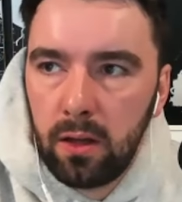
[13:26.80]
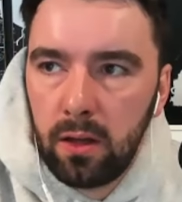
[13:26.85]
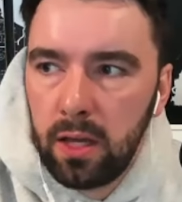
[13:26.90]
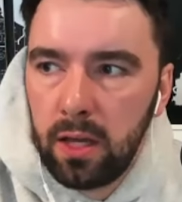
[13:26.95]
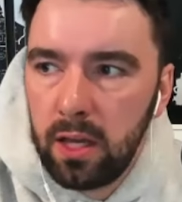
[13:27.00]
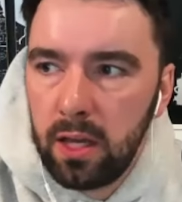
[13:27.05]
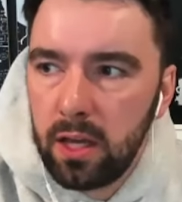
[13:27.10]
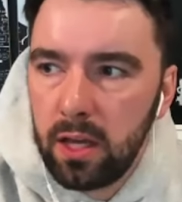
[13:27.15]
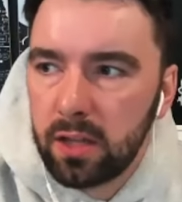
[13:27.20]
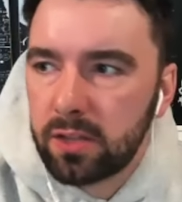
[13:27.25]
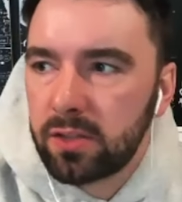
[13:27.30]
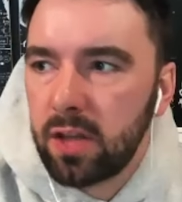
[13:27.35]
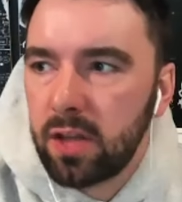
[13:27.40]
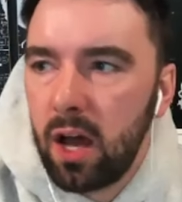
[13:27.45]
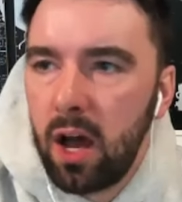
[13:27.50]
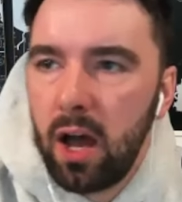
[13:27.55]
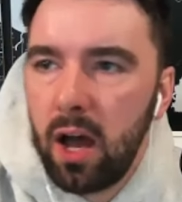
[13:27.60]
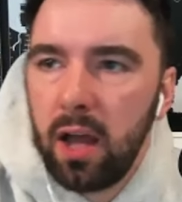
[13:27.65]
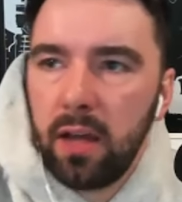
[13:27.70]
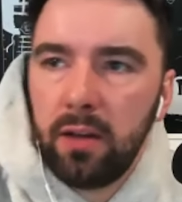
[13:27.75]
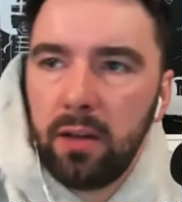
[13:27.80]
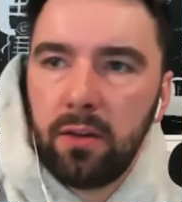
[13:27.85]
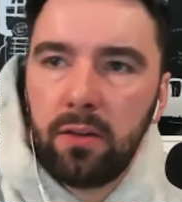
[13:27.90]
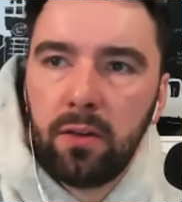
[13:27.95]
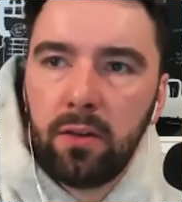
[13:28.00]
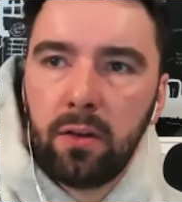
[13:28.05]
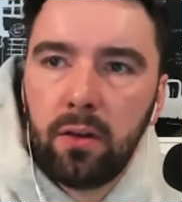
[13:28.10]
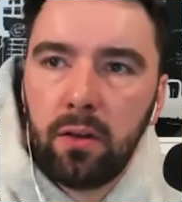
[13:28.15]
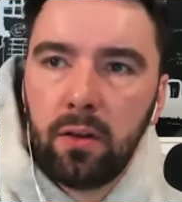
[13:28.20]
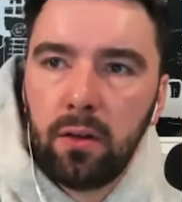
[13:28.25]
he
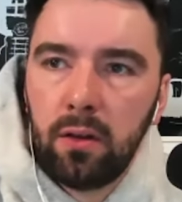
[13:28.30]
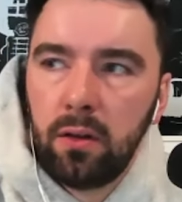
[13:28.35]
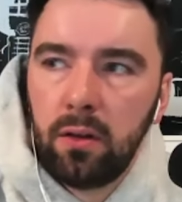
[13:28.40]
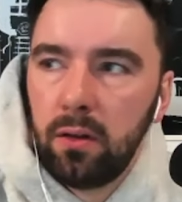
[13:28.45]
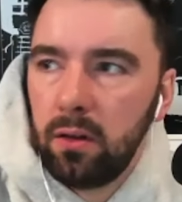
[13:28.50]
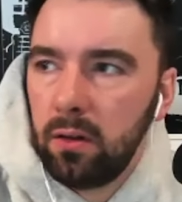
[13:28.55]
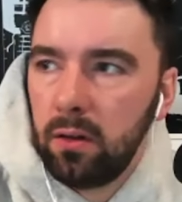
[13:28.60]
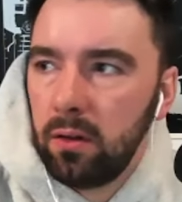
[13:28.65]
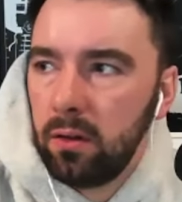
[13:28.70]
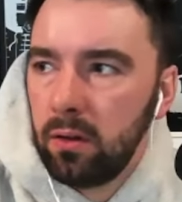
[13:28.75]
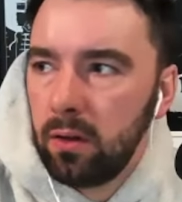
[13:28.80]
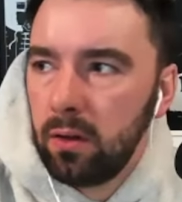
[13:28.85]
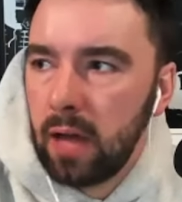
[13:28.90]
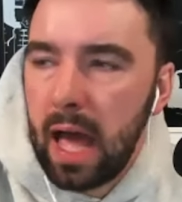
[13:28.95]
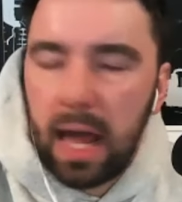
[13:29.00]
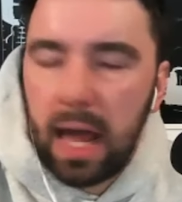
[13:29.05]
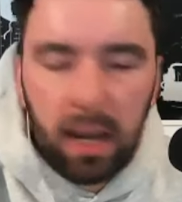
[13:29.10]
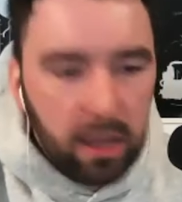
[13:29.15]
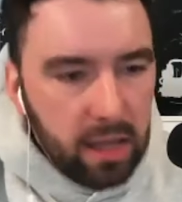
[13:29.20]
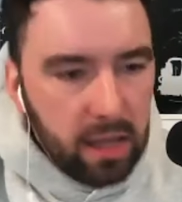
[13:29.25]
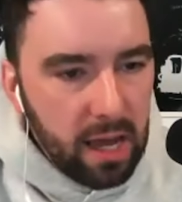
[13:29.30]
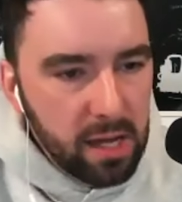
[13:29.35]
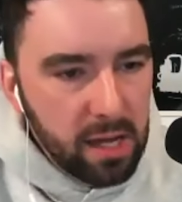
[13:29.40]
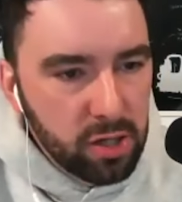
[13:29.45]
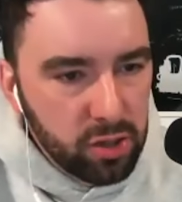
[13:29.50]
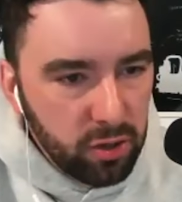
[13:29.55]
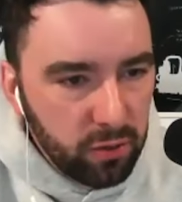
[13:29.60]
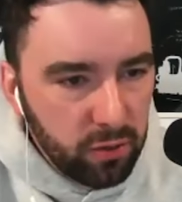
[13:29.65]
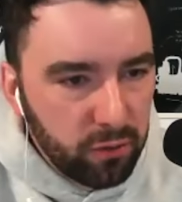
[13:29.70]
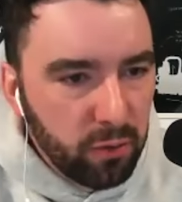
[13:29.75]
assigned
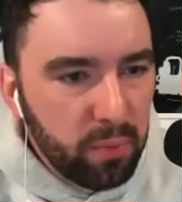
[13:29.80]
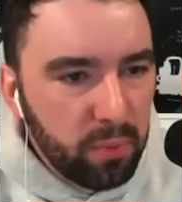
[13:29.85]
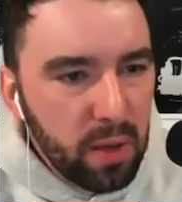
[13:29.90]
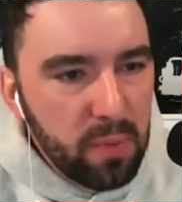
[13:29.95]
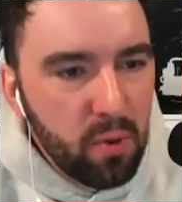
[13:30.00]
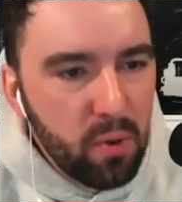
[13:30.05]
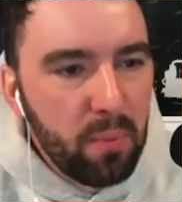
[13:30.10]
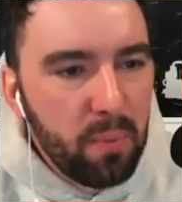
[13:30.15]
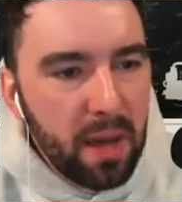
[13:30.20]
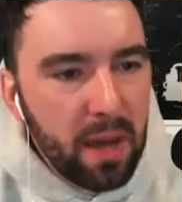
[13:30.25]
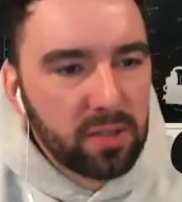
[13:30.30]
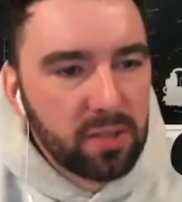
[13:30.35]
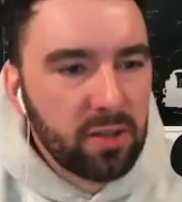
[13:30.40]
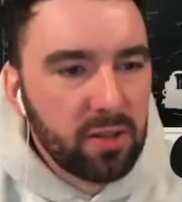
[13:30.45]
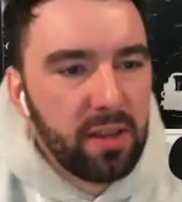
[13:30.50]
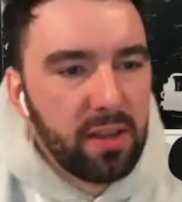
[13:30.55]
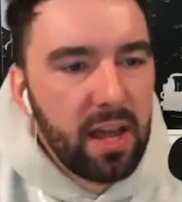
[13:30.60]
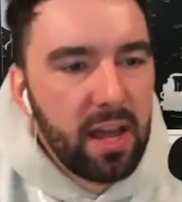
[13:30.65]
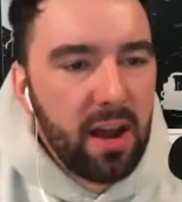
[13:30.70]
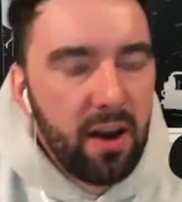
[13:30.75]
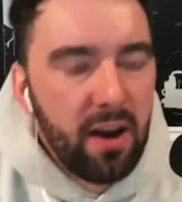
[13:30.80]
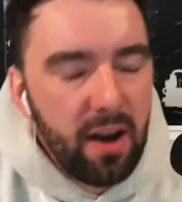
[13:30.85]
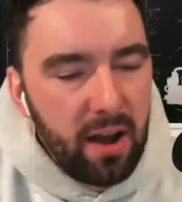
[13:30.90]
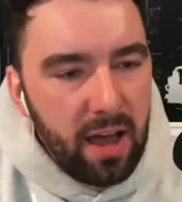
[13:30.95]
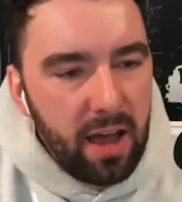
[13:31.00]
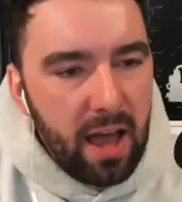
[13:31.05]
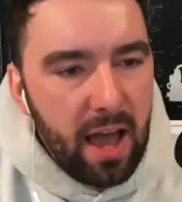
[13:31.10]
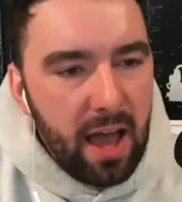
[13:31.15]
allocation for people based on their